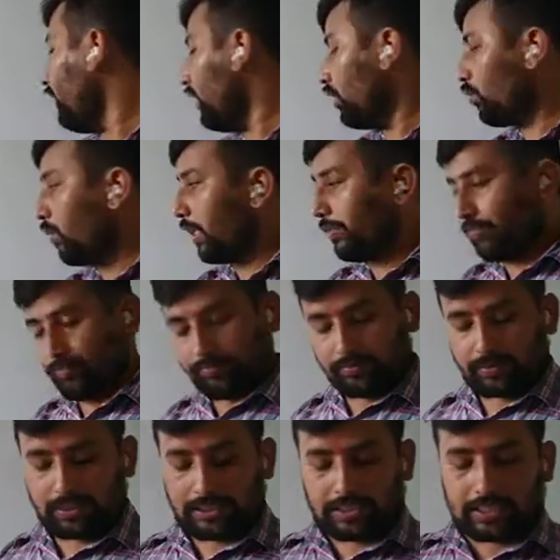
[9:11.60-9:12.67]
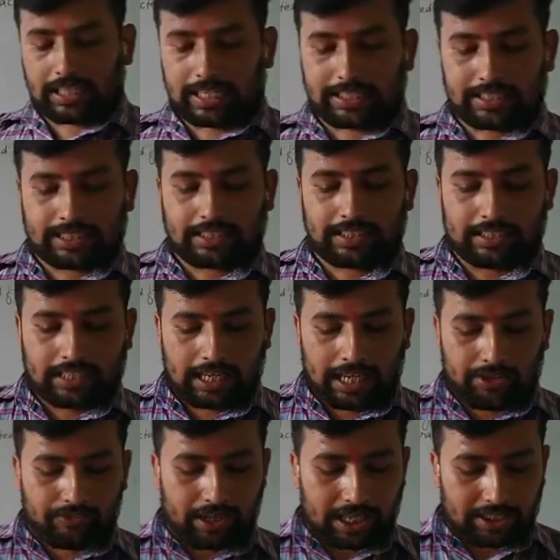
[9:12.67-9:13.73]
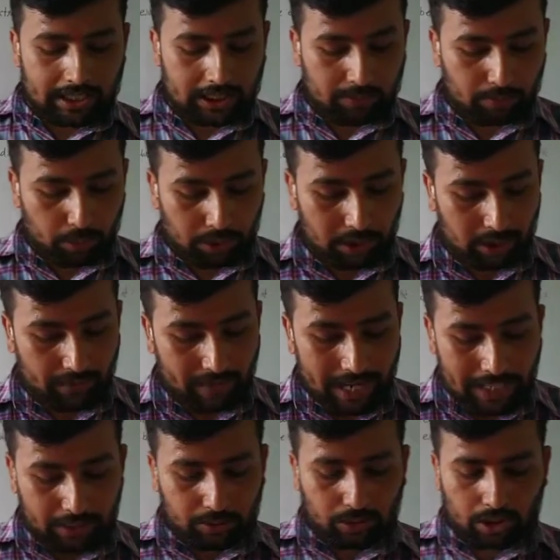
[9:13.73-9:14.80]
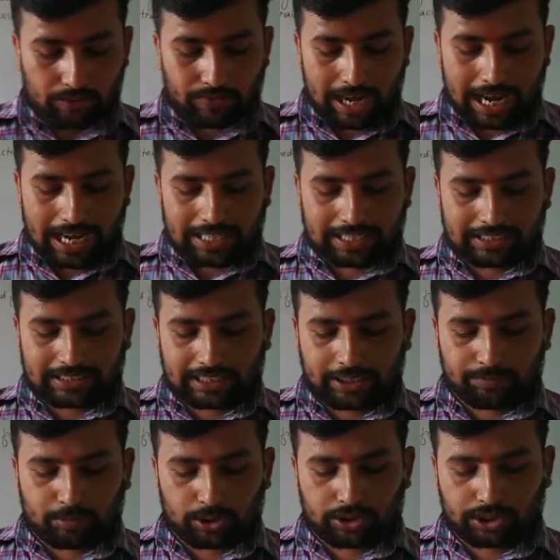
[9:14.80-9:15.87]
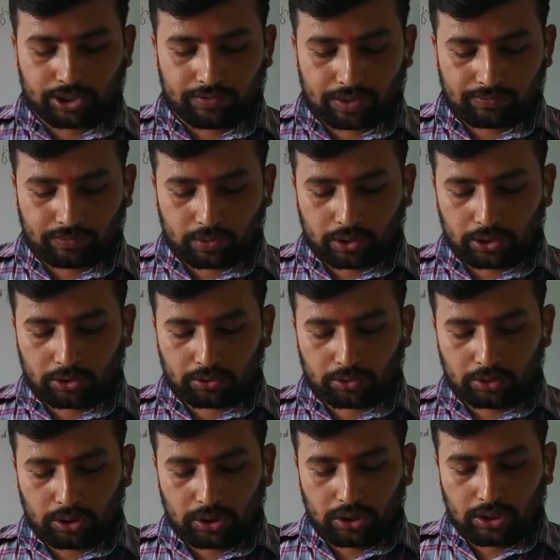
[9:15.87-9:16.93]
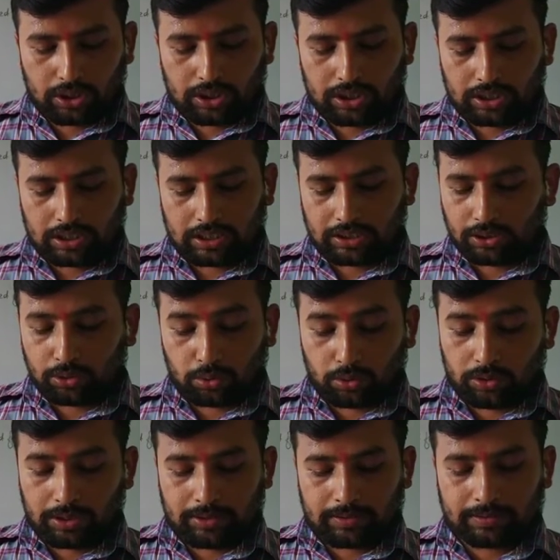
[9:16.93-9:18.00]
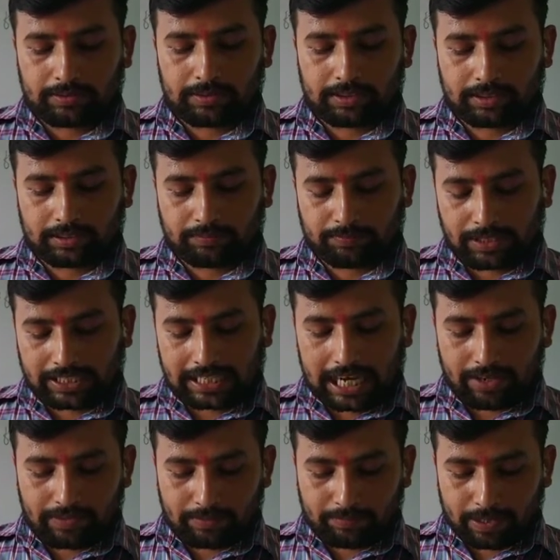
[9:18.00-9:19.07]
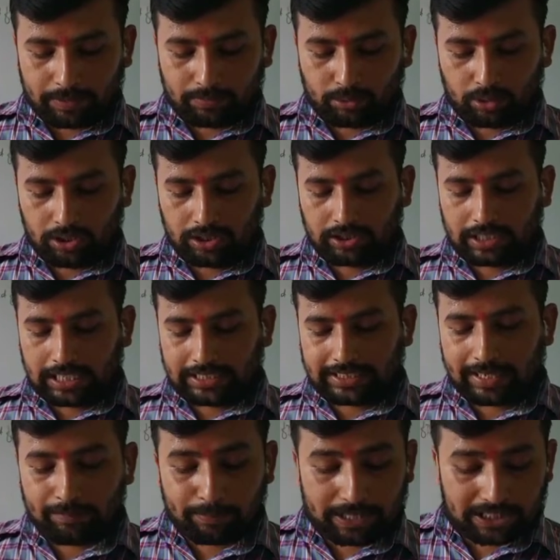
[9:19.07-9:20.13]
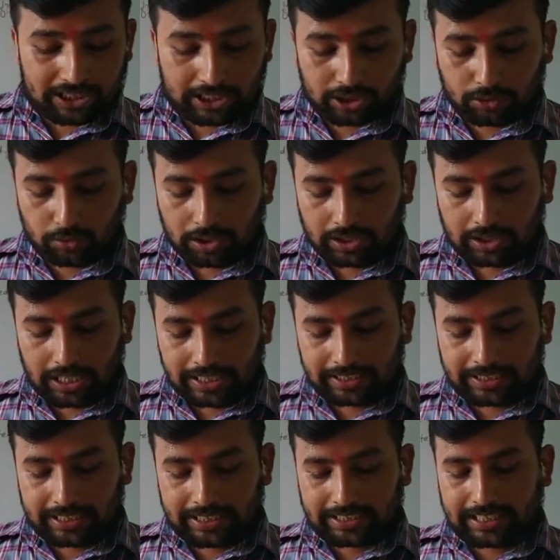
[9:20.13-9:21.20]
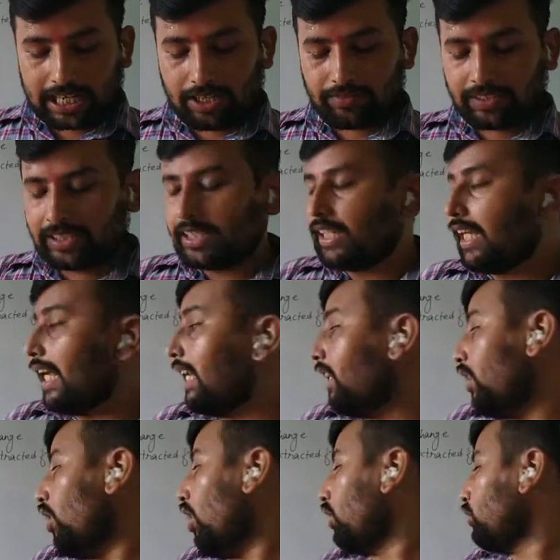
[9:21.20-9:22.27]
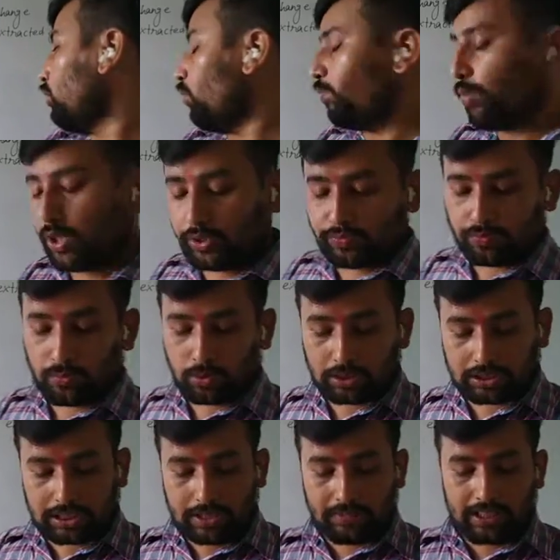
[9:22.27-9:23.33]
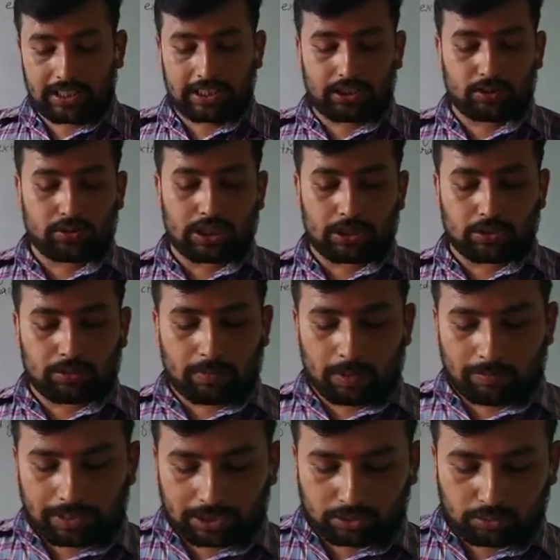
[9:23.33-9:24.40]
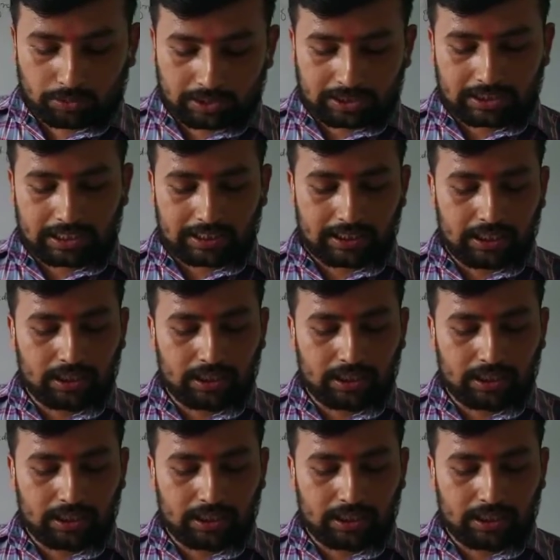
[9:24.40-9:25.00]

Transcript: this one, right? And we are just putting the value of R is 8.314 into joule per Kelvin per mole, and temperature is 298 Kelvin, and log 2.47 into 10 to the power minus 29.